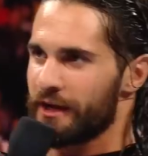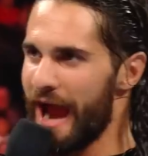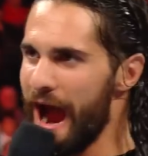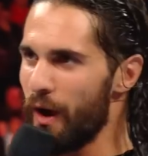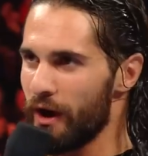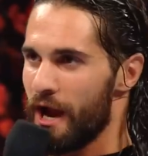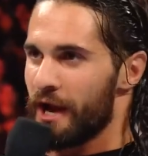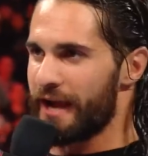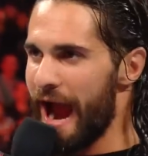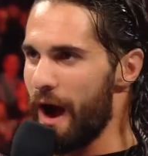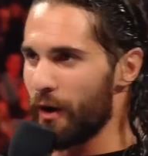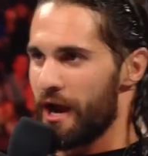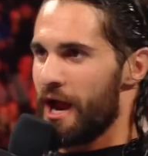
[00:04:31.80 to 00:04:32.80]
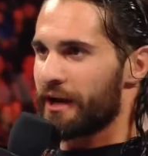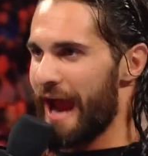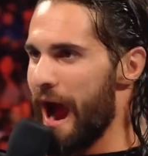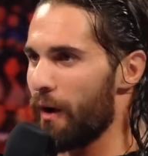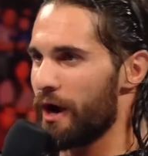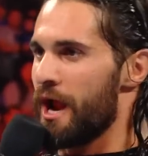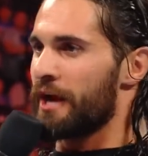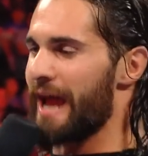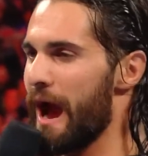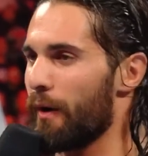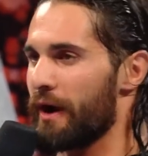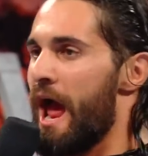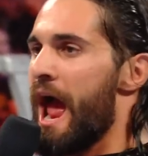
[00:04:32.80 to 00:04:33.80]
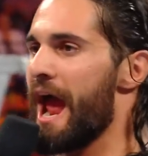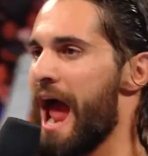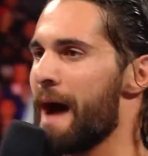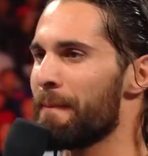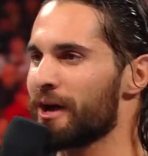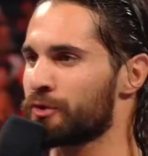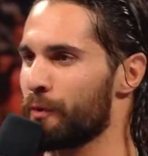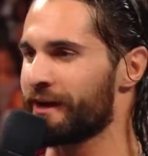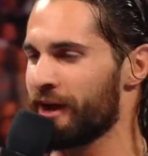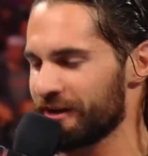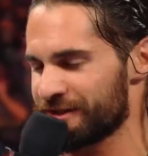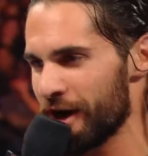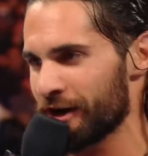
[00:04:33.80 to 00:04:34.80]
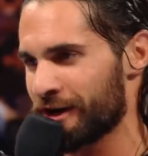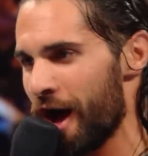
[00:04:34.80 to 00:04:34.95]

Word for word: No. Coward. Coward. Coward. Coward. Hey, how about we could start